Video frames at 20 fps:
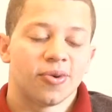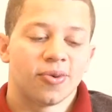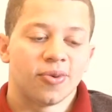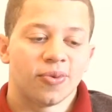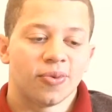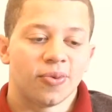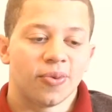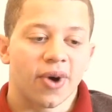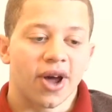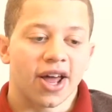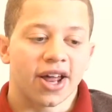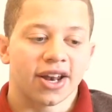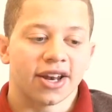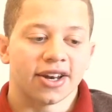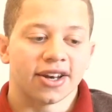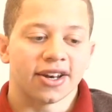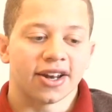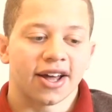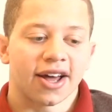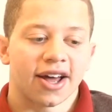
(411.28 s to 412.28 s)
went,
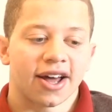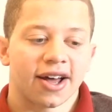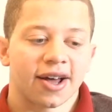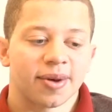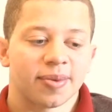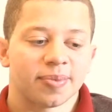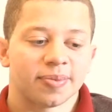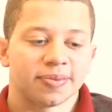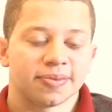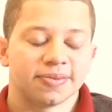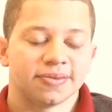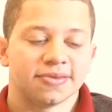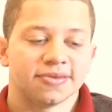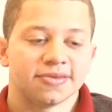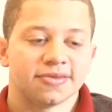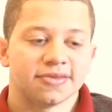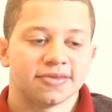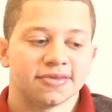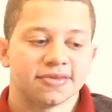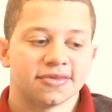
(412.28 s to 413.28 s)
I
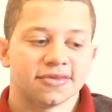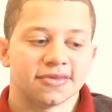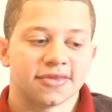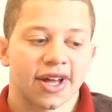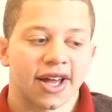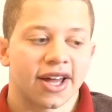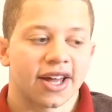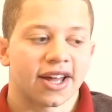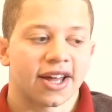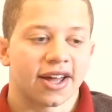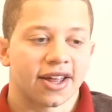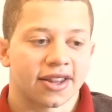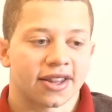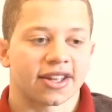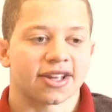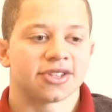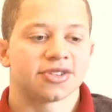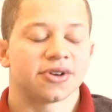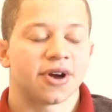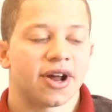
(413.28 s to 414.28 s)

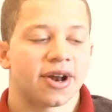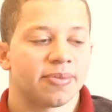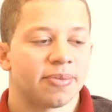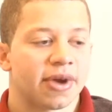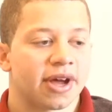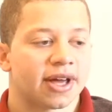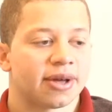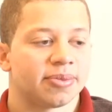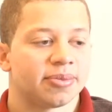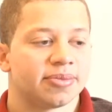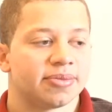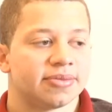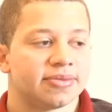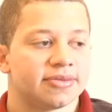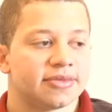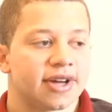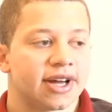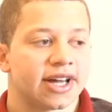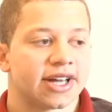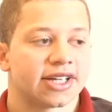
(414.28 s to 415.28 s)
think trying to make him
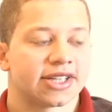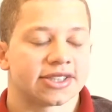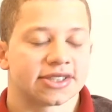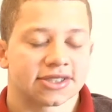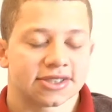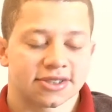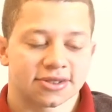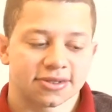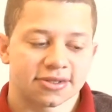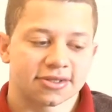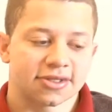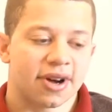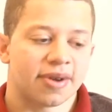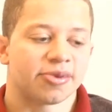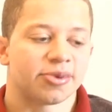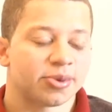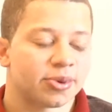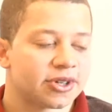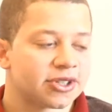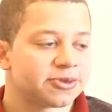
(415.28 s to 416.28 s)
as
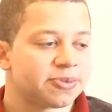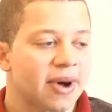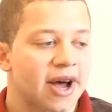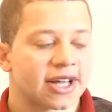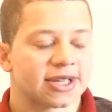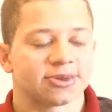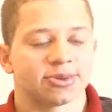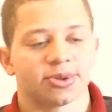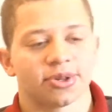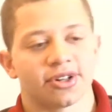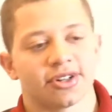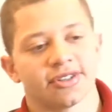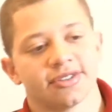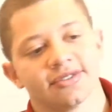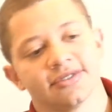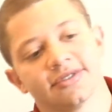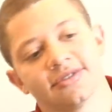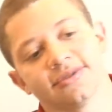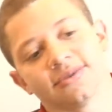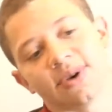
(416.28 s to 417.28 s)
comfortable as possible
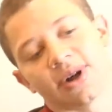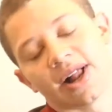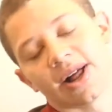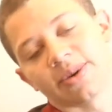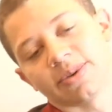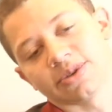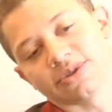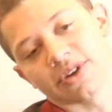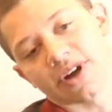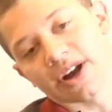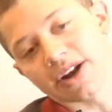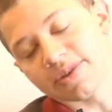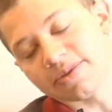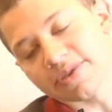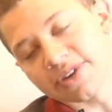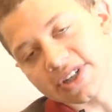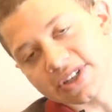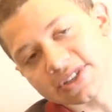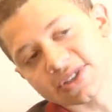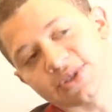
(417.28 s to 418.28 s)
while I was trying to
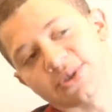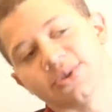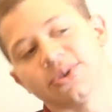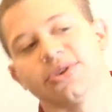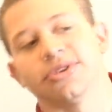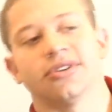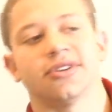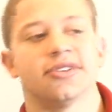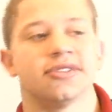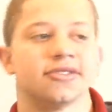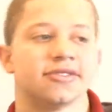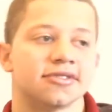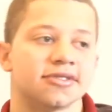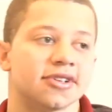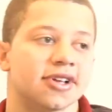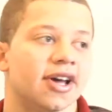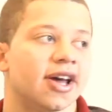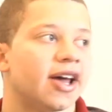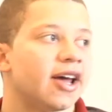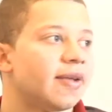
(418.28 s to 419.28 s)
finish school,
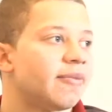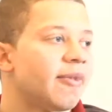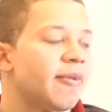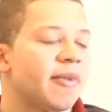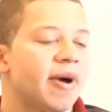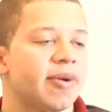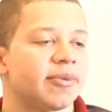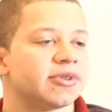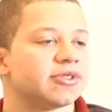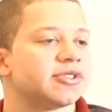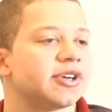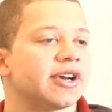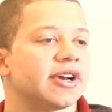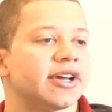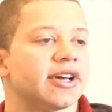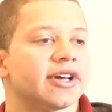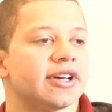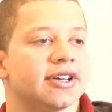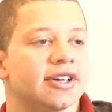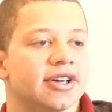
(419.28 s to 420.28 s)
and my mom was trying
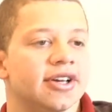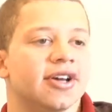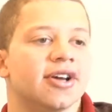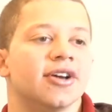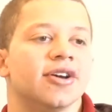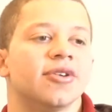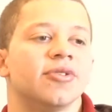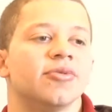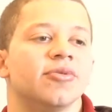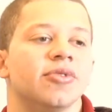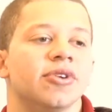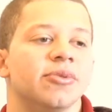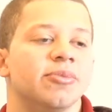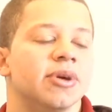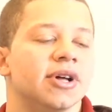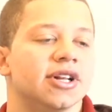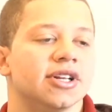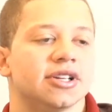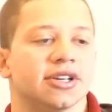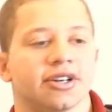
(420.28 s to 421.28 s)
to
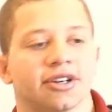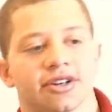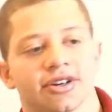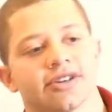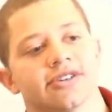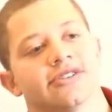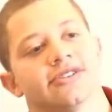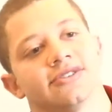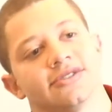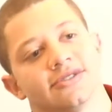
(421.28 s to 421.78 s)
rebuild her